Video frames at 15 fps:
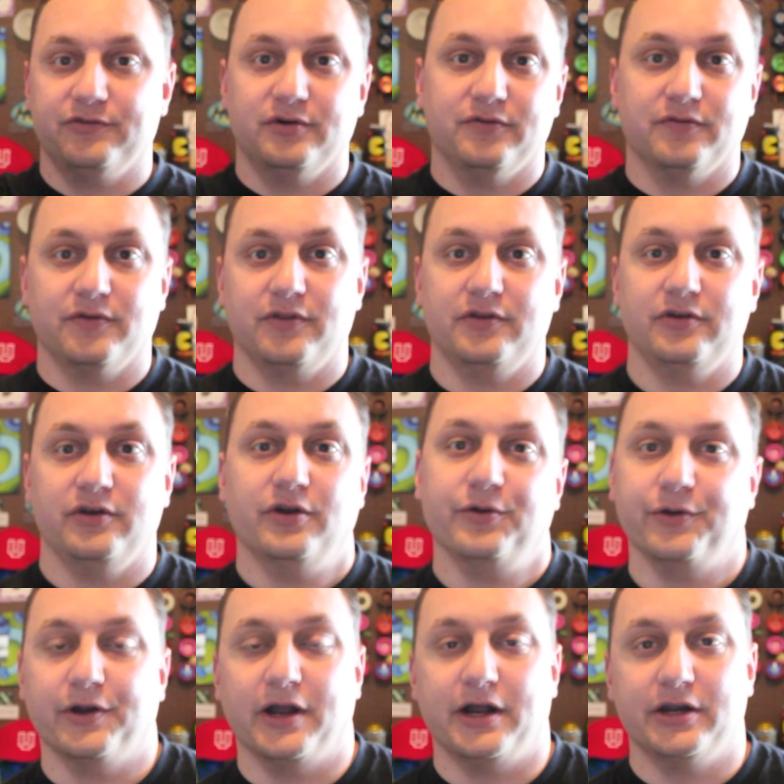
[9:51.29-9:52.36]
over, then you know
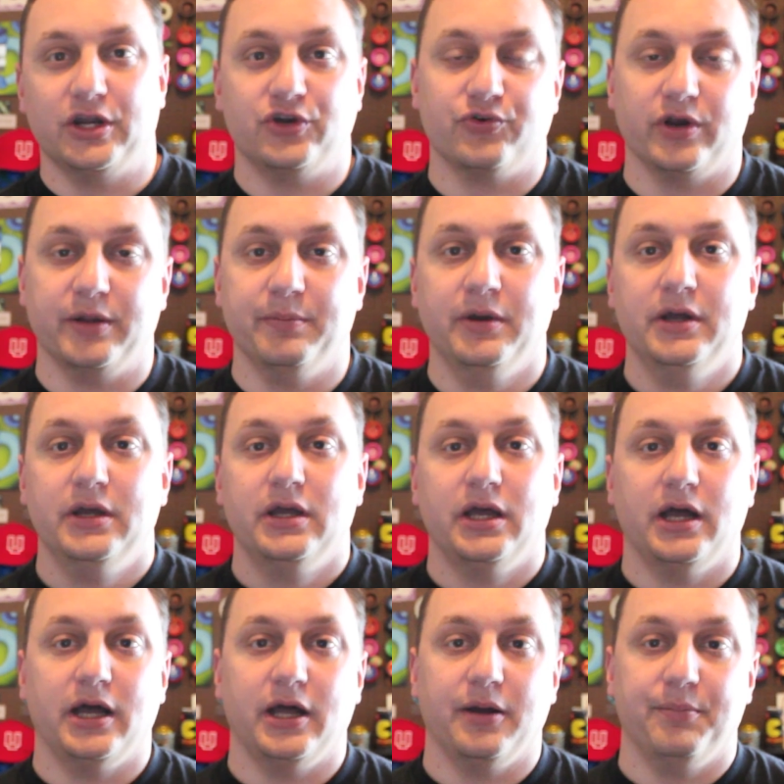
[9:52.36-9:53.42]
you're not in a dream.
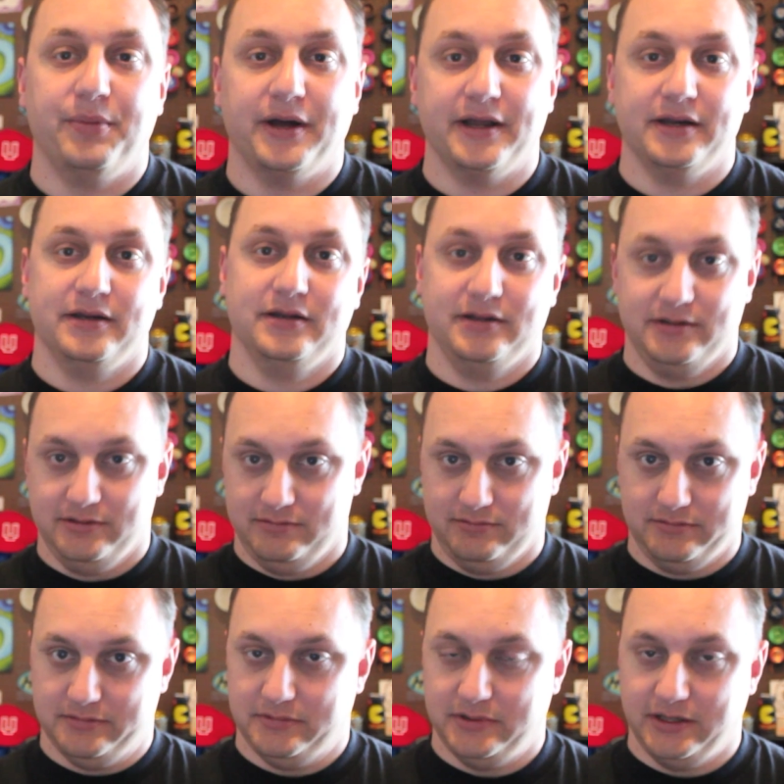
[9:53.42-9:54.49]
But
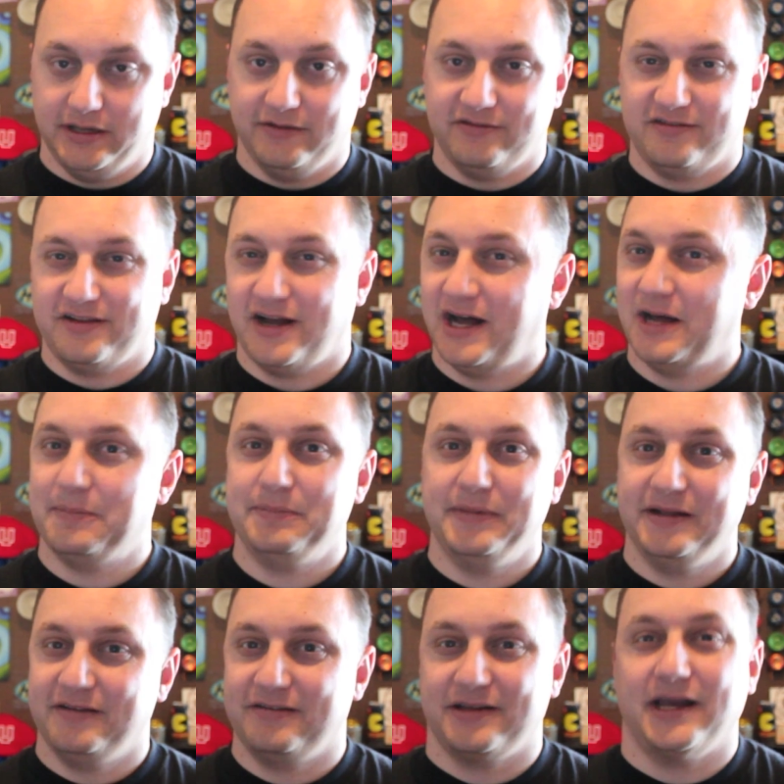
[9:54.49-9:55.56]
as a top,
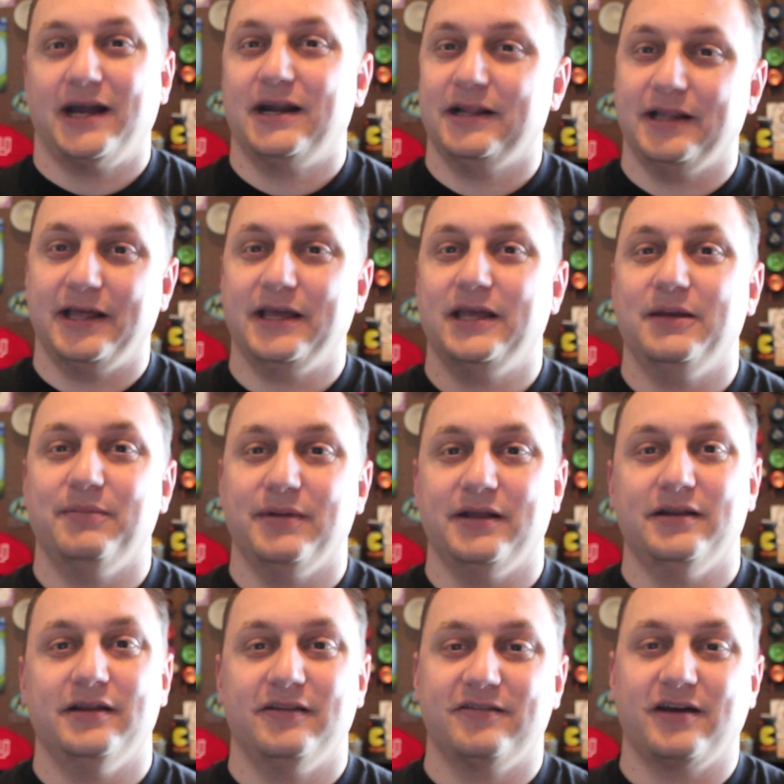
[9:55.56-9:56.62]
it's kind of lame,
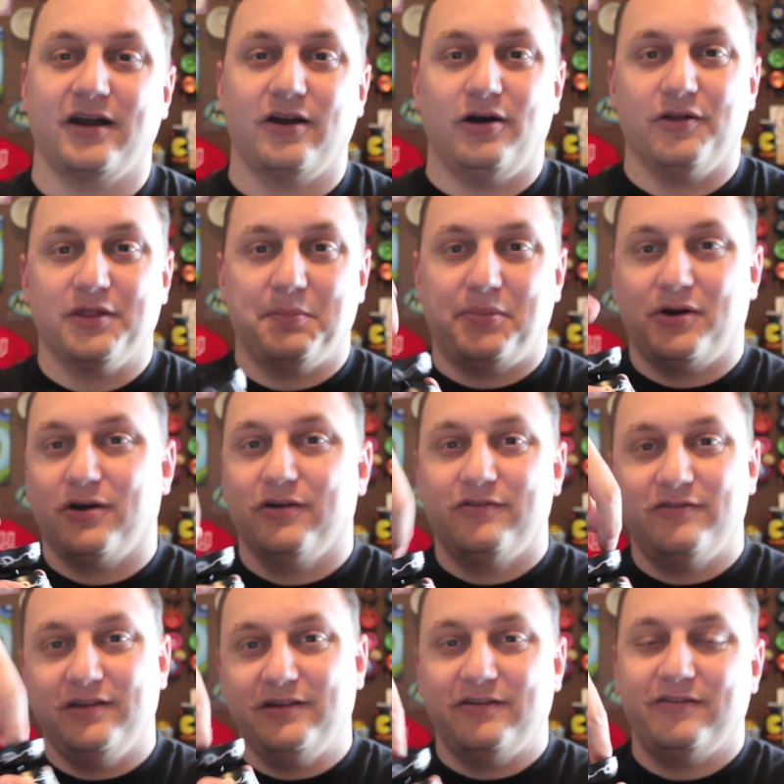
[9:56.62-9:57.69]
and it's got all the
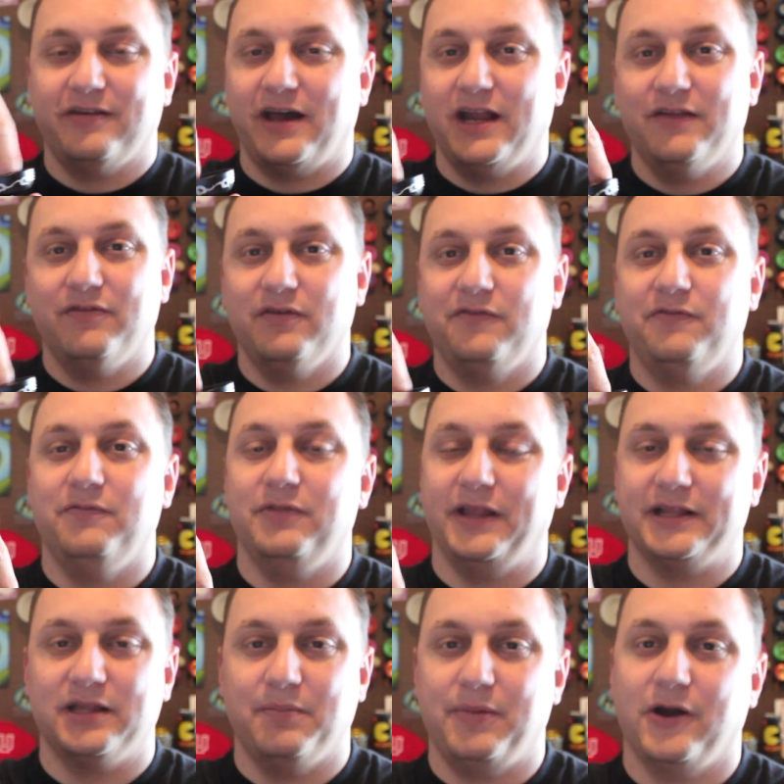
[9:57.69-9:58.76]
parts inside of it,
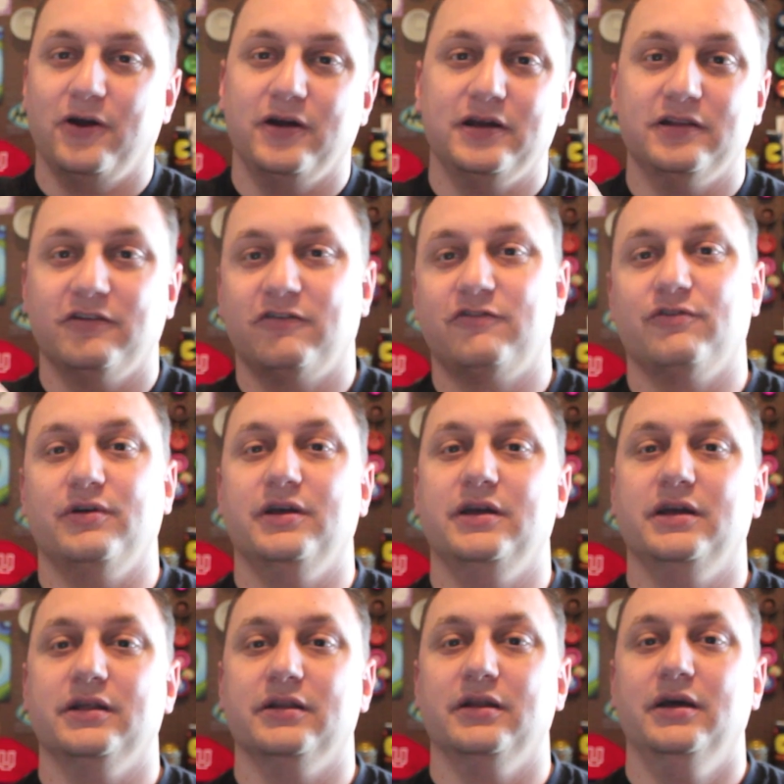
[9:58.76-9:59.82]
like the bearing, the
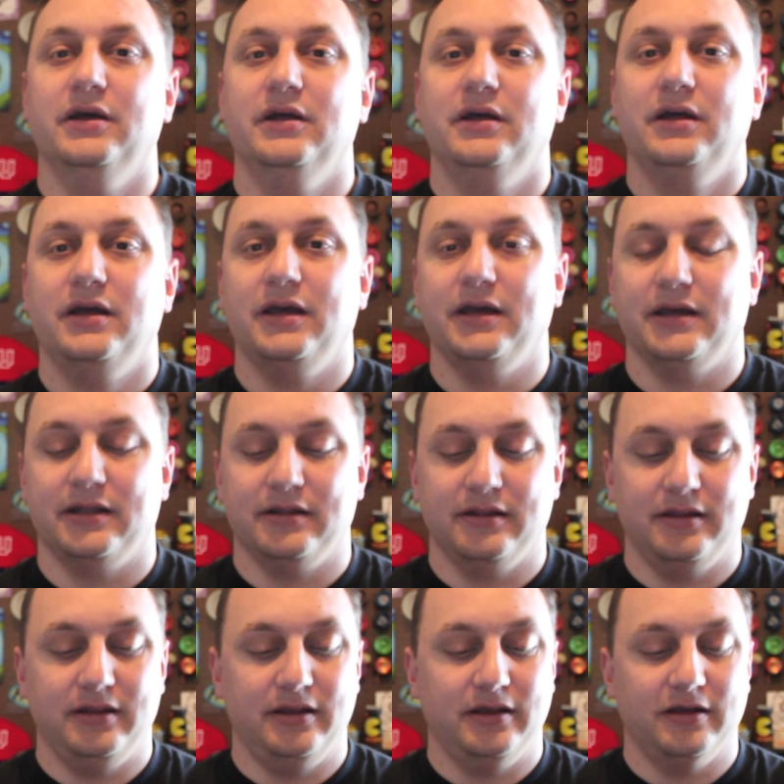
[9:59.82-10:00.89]
string, and
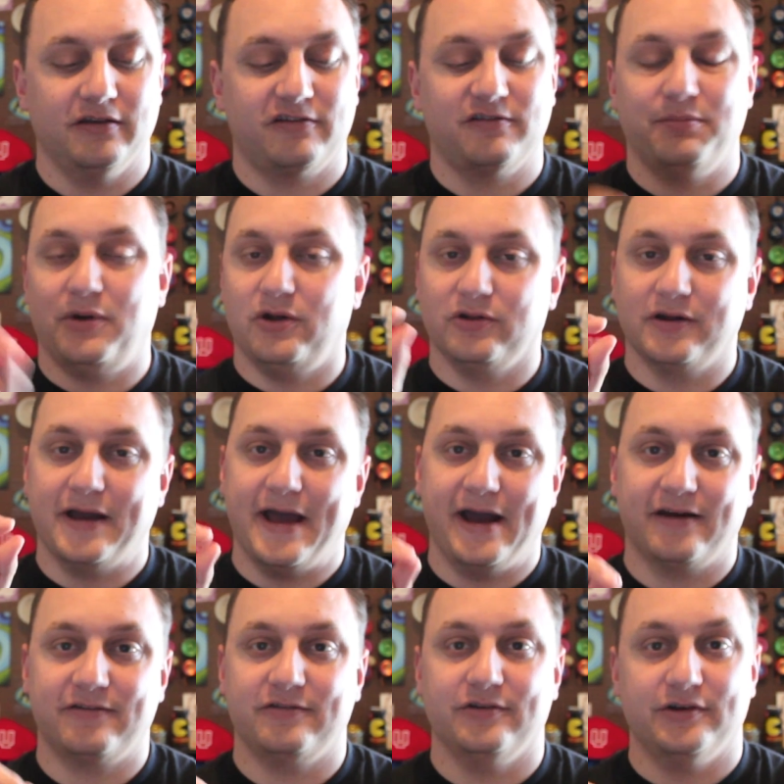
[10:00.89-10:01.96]
the smaller
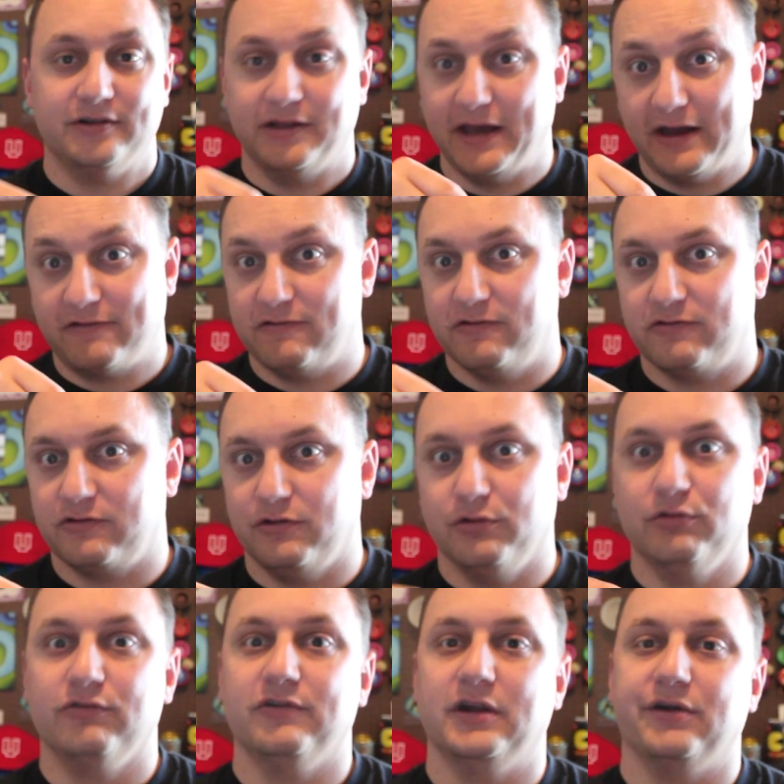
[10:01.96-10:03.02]
axle and the extra
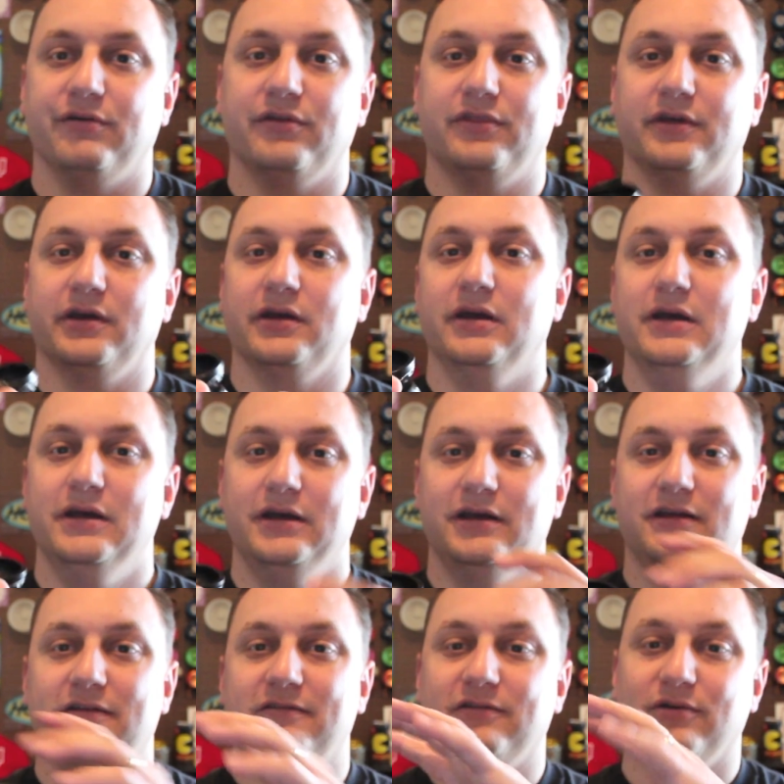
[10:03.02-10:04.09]
screws and everything.
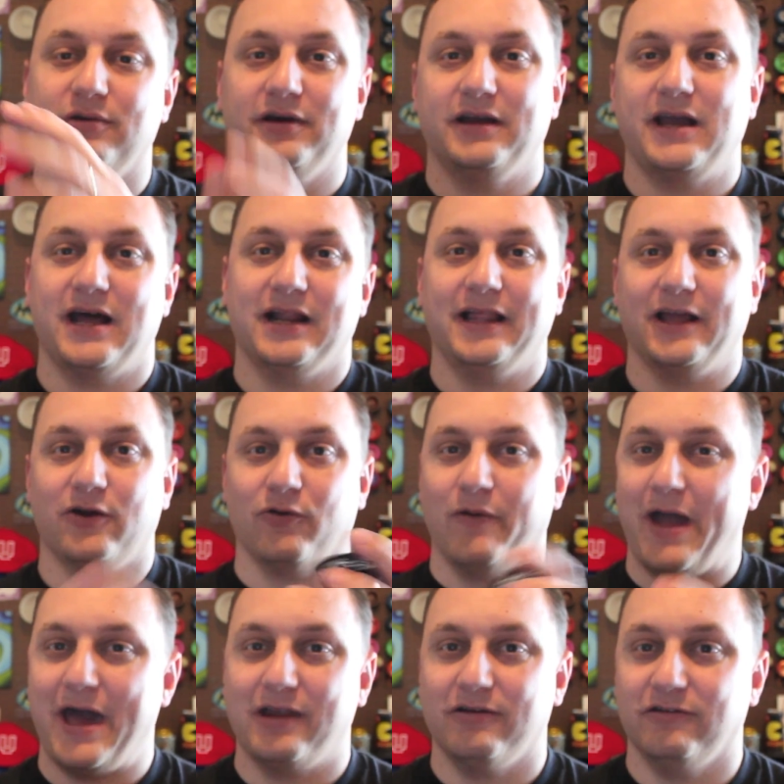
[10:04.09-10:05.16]
So it kind of like
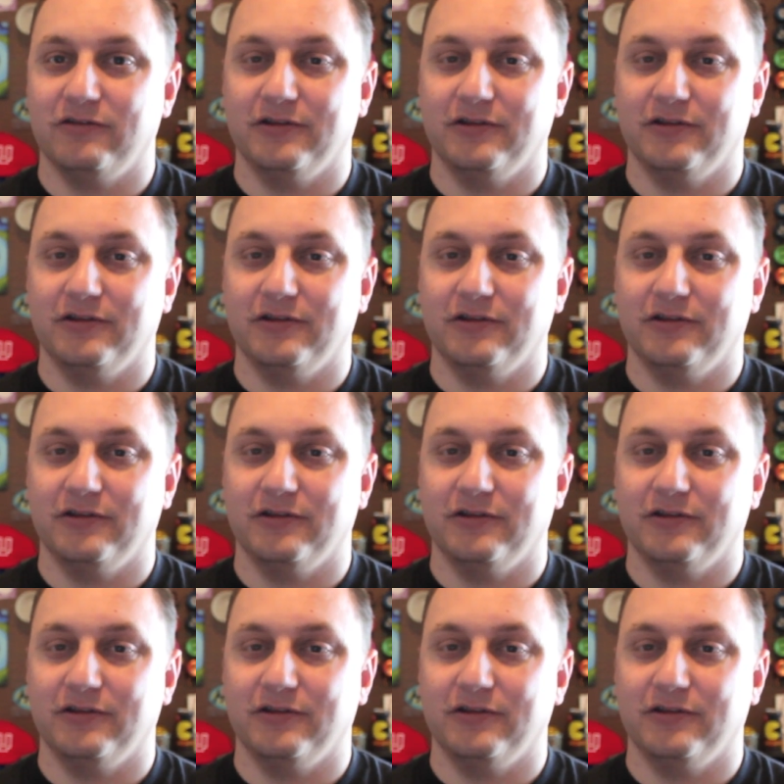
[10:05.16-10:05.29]
rattles